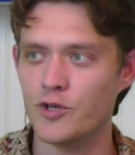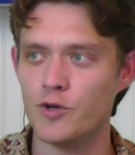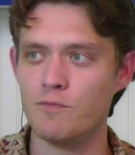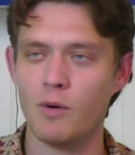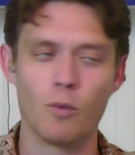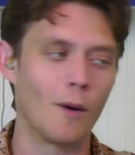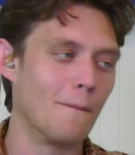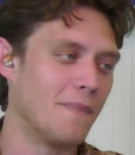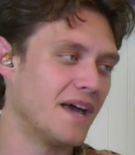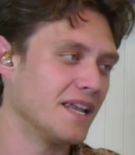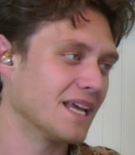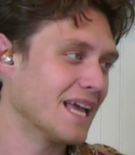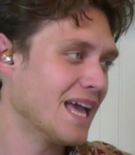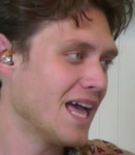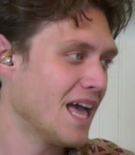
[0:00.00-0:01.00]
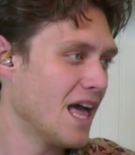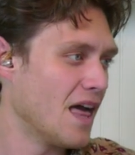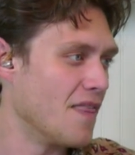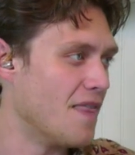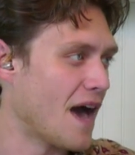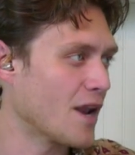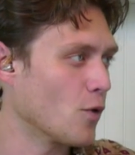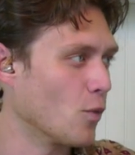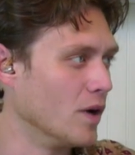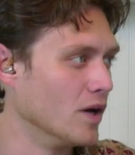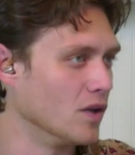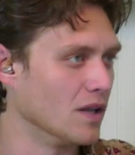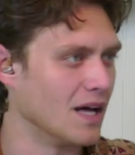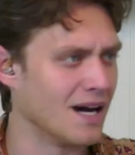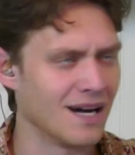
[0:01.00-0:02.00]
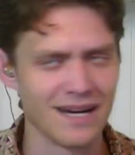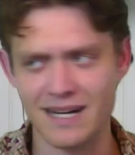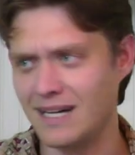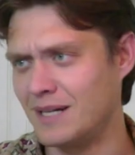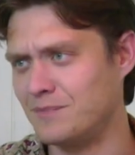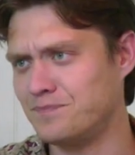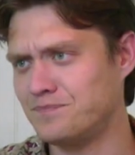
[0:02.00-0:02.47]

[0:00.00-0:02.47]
but we're betting that it will. Uh,